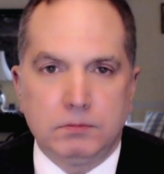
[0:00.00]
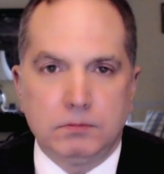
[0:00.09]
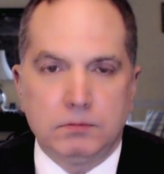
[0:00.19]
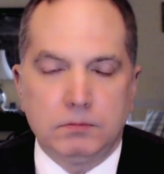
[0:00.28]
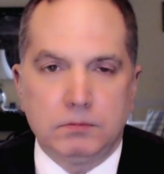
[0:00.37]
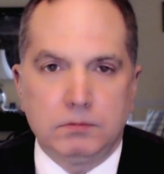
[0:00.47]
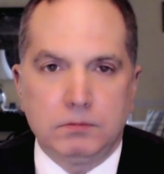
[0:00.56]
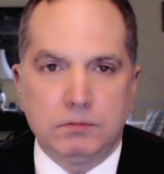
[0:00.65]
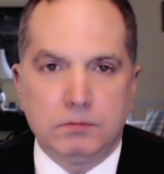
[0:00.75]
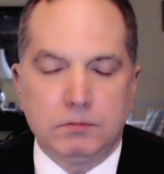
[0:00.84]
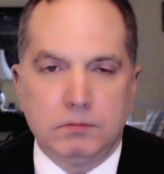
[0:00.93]

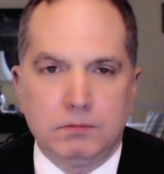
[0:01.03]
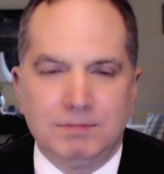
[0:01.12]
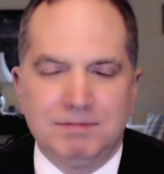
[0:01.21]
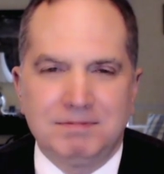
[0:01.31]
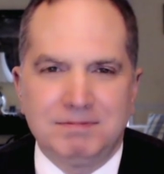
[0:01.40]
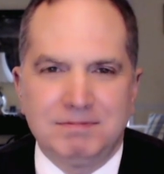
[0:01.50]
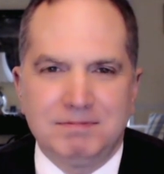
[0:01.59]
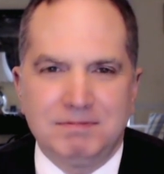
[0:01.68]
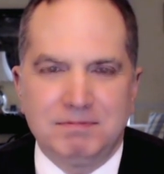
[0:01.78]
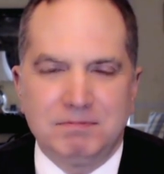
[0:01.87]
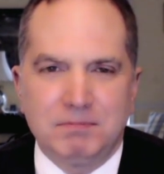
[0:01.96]

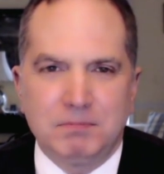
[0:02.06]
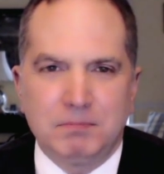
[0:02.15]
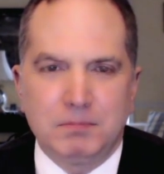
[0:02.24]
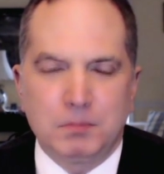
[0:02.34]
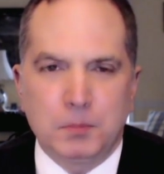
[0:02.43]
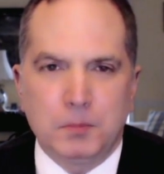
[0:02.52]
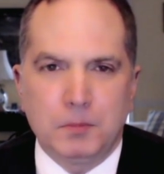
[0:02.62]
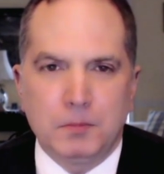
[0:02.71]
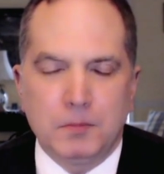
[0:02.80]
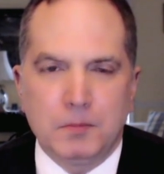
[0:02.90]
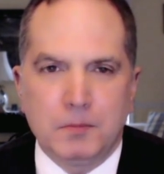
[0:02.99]
The person shown says nothing.